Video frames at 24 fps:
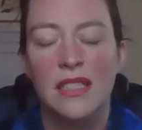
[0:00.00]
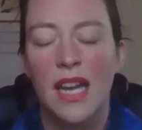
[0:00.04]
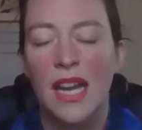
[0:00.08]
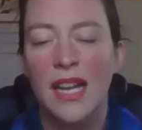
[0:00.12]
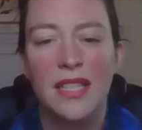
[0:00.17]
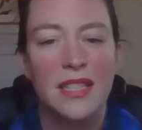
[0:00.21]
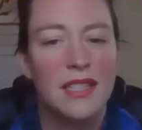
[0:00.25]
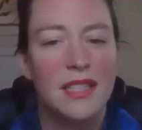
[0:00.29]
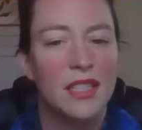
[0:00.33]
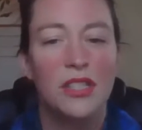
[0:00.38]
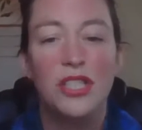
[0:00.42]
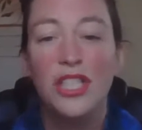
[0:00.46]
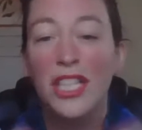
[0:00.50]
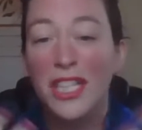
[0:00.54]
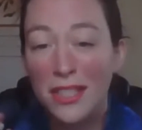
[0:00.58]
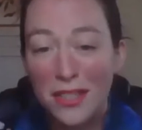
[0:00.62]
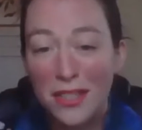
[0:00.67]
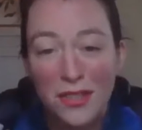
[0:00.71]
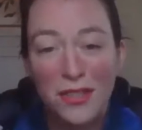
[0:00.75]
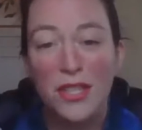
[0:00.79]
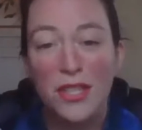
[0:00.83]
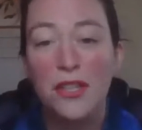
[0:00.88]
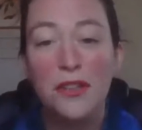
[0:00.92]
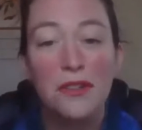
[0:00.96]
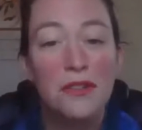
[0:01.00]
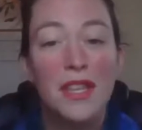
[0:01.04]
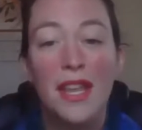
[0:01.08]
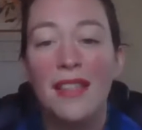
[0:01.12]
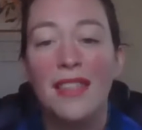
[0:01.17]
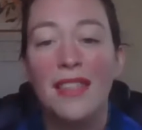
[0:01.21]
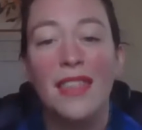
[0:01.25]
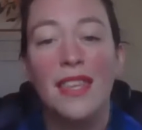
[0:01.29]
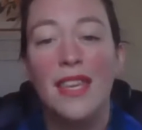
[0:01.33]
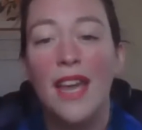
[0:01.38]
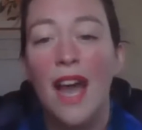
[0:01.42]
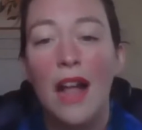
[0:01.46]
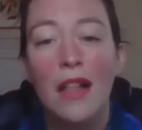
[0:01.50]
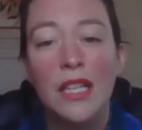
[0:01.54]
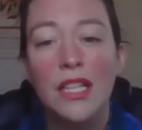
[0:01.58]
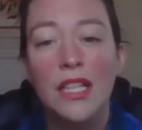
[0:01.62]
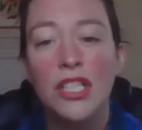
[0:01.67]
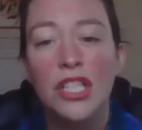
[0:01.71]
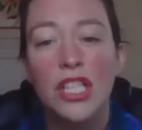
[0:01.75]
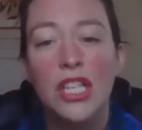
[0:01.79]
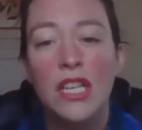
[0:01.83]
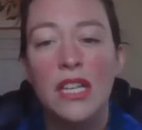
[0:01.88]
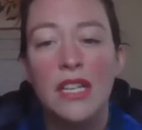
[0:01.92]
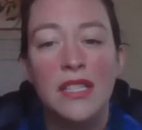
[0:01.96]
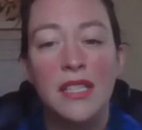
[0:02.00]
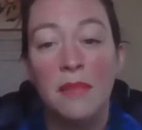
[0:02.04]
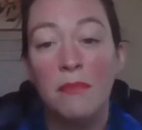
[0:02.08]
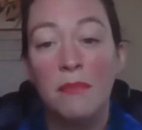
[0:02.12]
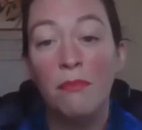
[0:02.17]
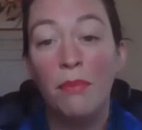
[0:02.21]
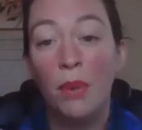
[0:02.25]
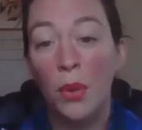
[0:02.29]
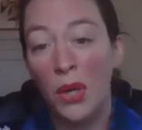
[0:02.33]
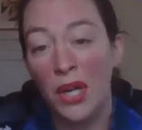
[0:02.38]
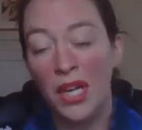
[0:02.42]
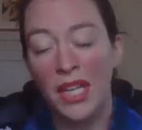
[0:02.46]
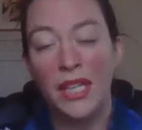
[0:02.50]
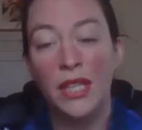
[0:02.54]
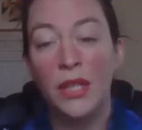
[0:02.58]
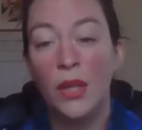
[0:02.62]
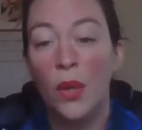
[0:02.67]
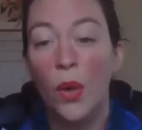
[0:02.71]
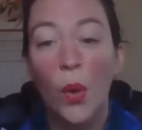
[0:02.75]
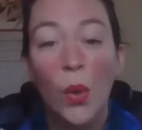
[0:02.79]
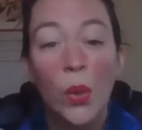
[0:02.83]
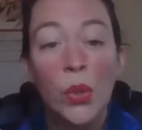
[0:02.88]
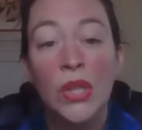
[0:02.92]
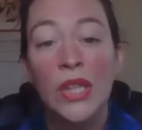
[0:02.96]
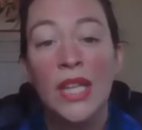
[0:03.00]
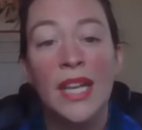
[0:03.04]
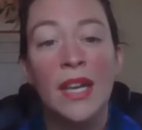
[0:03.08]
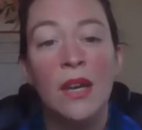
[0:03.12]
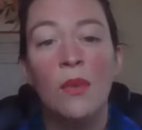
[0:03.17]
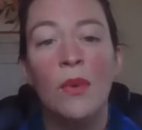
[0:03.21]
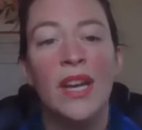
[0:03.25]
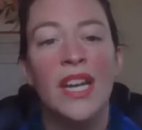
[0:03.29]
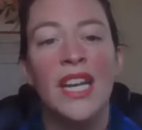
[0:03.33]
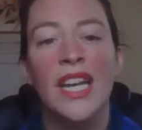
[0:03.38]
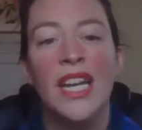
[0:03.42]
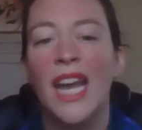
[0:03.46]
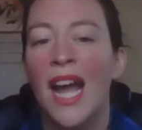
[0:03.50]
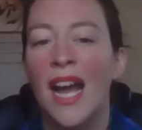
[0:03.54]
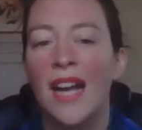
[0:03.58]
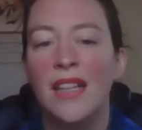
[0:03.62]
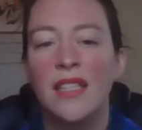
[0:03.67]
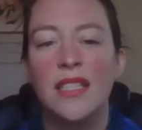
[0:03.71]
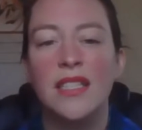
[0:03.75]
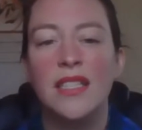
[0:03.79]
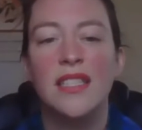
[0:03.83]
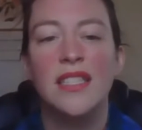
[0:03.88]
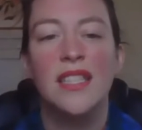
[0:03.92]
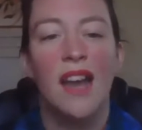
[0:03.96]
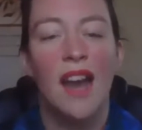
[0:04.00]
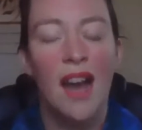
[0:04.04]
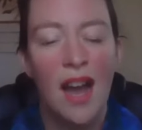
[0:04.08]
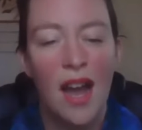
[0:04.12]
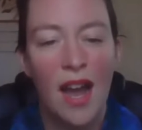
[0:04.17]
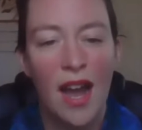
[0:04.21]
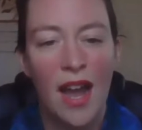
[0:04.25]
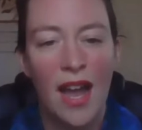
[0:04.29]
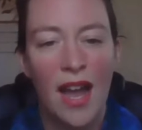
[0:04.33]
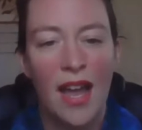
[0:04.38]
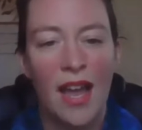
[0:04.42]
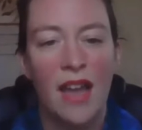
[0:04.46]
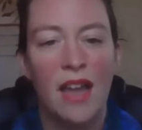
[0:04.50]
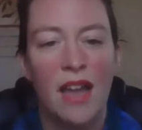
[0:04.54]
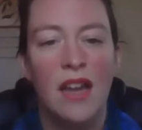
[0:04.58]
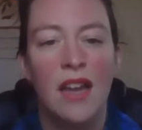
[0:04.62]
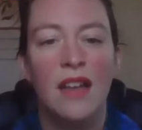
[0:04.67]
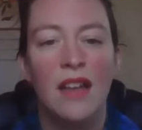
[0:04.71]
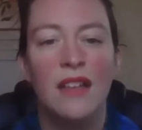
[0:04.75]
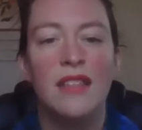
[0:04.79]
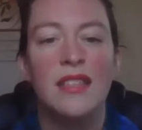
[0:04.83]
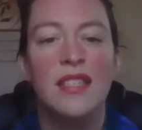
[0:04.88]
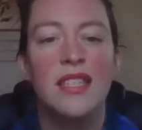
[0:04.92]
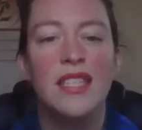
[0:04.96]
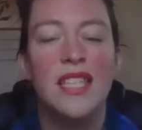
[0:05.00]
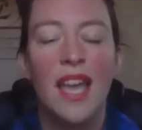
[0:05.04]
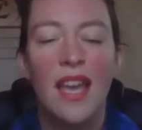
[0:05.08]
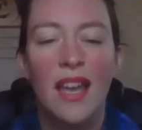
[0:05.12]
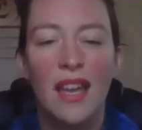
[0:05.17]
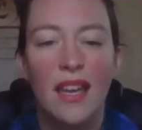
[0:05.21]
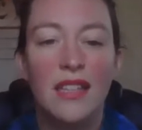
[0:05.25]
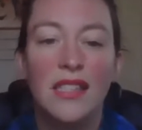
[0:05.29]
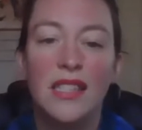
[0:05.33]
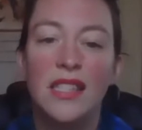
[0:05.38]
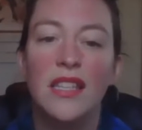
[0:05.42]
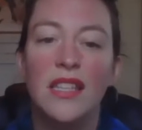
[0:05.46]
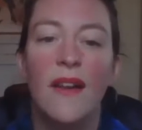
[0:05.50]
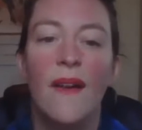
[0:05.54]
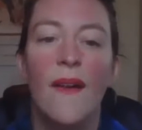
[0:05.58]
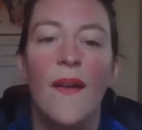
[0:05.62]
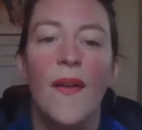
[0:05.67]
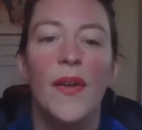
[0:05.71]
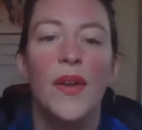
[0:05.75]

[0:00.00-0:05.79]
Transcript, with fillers: I suggest to you that theology is important only when it asks high stakes